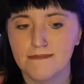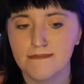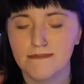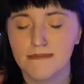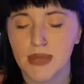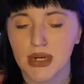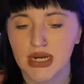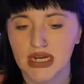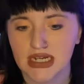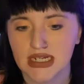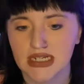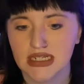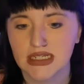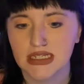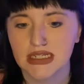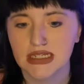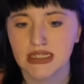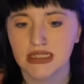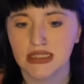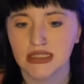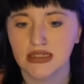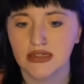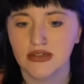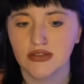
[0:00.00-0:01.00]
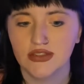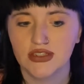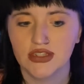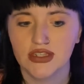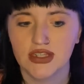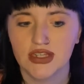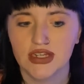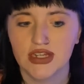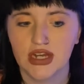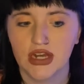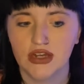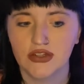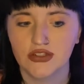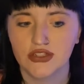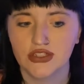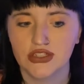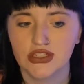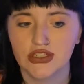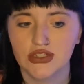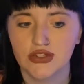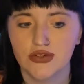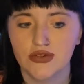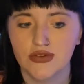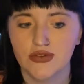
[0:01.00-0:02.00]
But little did the doctors
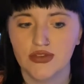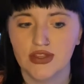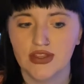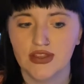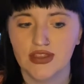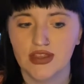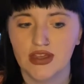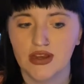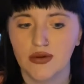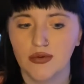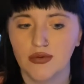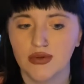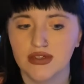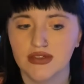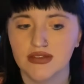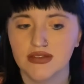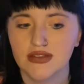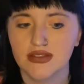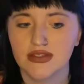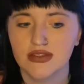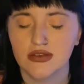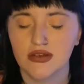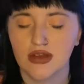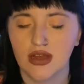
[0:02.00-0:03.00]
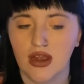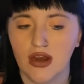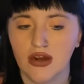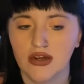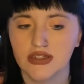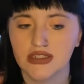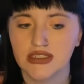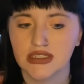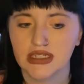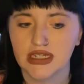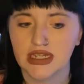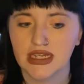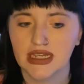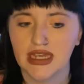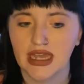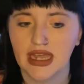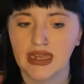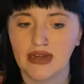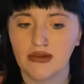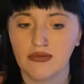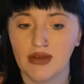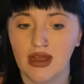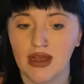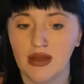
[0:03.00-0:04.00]
know that there was arsenic
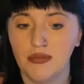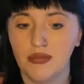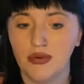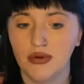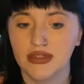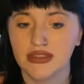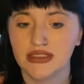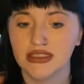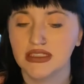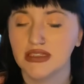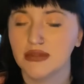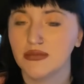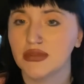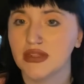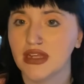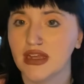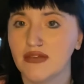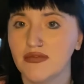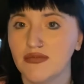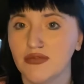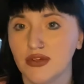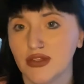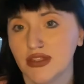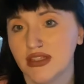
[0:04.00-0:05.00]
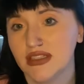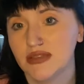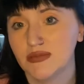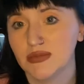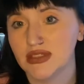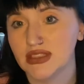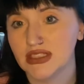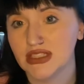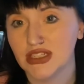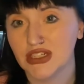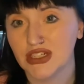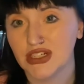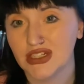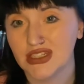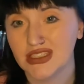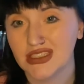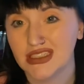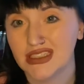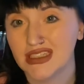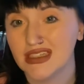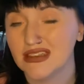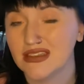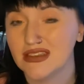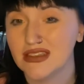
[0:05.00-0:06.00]
and rat poison to blame for these mysterious
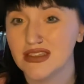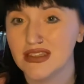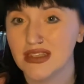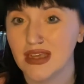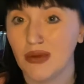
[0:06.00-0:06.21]
deaths.